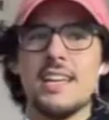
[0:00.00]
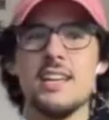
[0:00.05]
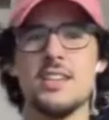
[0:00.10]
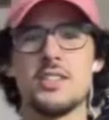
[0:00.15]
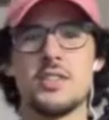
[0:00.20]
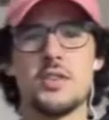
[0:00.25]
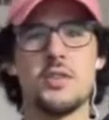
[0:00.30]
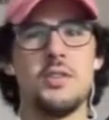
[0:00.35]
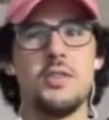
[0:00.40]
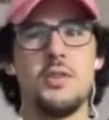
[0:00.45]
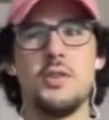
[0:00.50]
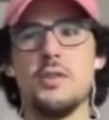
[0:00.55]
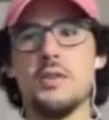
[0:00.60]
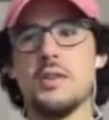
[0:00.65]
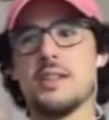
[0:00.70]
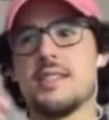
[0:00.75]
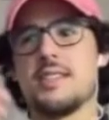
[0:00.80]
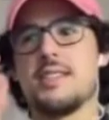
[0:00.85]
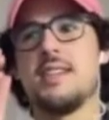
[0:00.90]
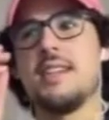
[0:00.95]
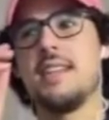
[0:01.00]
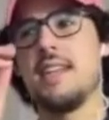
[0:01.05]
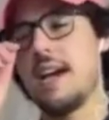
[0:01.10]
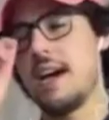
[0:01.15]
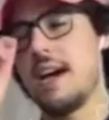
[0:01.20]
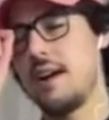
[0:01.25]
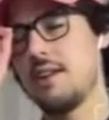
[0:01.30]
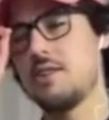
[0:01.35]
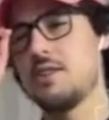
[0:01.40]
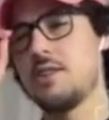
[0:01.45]
So in New York City,
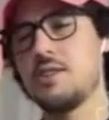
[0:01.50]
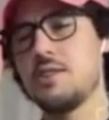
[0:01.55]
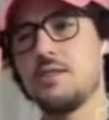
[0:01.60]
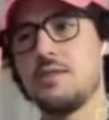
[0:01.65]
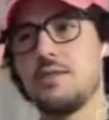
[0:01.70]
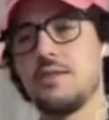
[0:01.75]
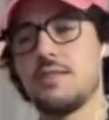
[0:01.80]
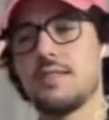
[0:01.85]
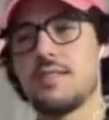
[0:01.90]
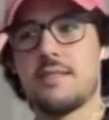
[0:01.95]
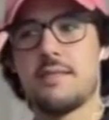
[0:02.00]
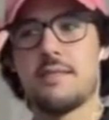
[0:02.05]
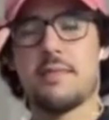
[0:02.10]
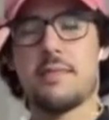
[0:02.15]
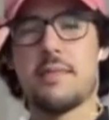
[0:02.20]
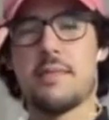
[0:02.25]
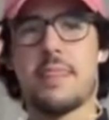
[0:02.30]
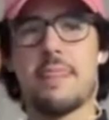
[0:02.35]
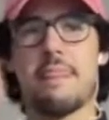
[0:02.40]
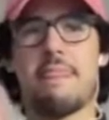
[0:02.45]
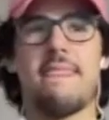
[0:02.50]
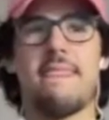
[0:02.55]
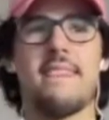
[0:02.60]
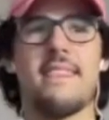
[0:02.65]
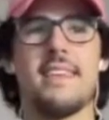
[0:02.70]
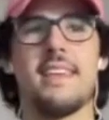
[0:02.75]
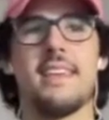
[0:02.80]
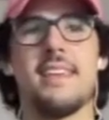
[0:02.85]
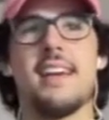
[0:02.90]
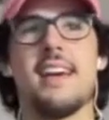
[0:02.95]
how did you
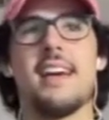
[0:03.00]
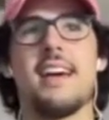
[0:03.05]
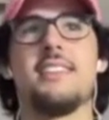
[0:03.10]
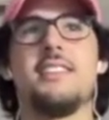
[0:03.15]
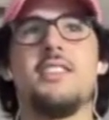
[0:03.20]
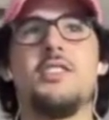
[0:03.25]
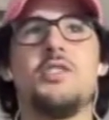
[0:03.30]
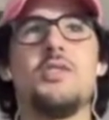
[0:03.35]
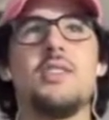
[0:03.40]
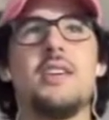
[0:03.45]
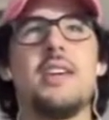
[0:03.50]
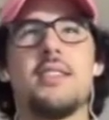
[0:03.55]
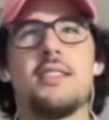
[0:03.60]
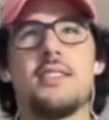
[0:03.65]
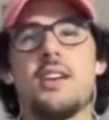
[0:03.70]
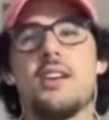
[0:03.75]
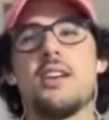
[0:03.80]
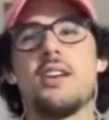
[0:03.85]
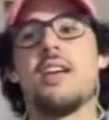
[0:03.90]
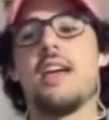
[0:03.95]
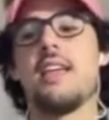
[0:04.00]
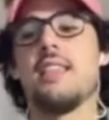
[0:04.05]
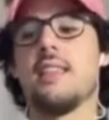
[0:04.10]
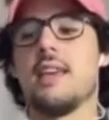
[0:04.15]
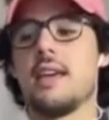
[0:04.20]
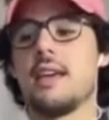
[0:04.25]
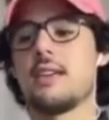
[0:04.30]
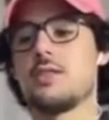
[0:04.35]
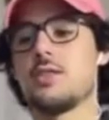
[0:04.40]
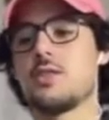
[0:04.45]
get there and
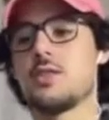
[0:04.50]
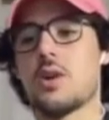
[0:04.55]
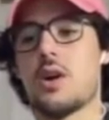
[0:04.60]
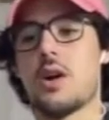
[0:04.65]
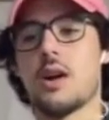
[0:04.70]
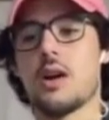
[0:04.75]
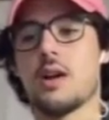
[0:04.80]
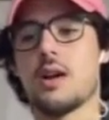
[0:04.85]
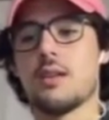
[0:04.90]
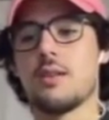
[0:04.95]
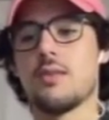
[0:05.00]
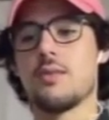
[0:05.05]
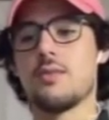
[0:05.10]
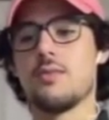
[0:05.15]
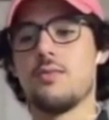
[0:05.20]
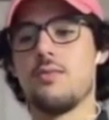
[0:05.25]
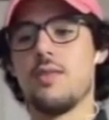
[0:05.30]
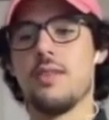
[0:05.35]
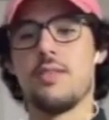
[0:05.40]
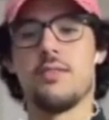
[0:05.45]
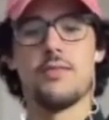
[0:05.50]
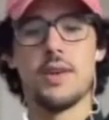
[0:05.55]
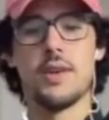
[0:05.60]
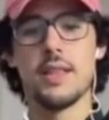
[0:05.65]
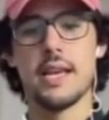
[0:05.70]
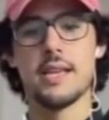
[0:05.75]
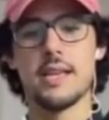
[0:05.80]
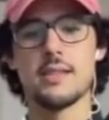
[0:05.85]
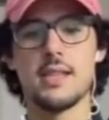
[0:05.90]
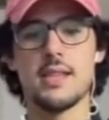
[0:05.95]
like start with
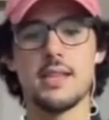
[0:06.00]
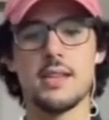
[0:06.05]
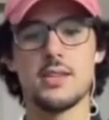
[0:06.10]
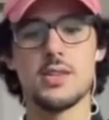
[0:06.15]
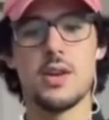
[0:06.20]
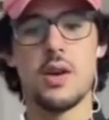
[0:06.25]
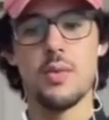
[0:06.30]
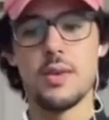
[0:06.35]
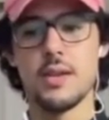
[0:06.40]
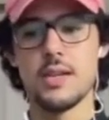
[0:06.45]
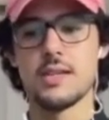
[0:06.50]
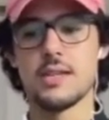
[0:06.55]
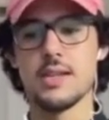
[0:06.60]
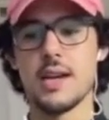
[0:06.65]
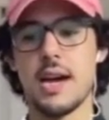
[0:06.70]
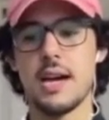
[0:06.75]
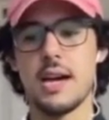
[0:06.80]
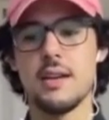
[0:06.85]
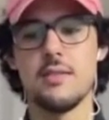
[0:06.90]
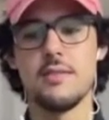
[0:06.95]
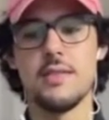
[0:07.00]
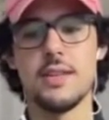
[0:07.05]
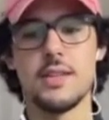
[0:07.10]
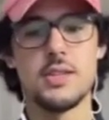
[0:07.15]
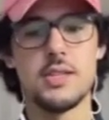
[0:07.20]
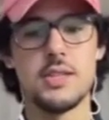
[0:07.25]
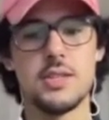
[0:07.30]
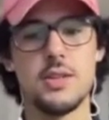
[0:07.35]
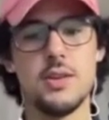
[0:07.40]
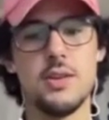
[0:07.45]
freelancing and start with design of Leche
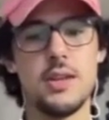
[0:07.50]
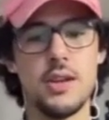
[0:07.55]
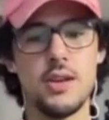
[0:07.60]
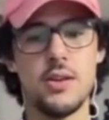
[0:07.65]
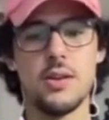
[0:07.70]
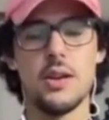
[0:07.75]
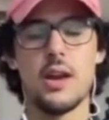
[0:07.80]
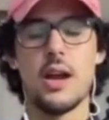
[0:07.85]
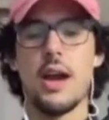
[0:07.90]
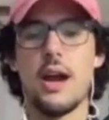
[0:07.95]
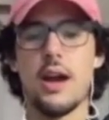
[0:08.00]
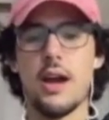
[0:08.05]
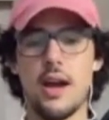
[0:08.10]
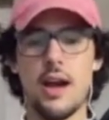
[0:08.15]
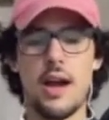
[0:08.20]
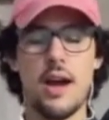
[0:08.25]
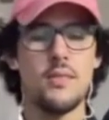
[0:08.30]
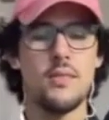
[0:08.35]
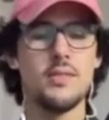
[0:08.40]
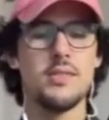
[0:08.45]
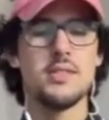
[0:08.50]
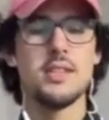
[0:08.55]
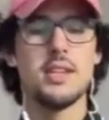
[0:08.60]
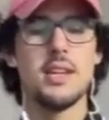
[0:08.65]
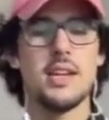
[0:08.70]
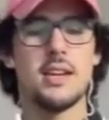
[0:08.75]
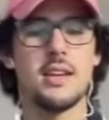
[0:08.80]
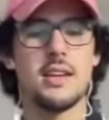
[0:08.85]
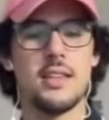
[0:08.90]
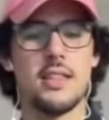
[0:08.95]
Studio, or how was
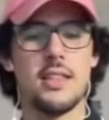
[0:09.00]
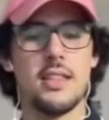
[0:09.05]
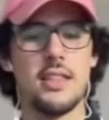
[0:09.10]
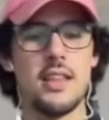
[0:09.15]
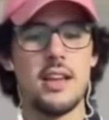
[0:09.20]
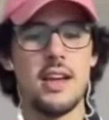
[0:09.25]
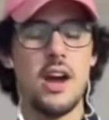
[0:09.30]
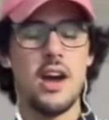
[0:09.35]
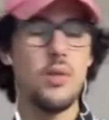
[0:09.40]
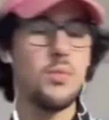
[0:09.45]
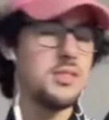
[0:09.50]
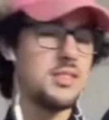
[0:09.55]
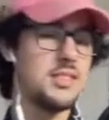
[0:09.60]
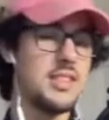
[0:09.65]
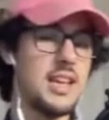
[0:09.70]
like how was that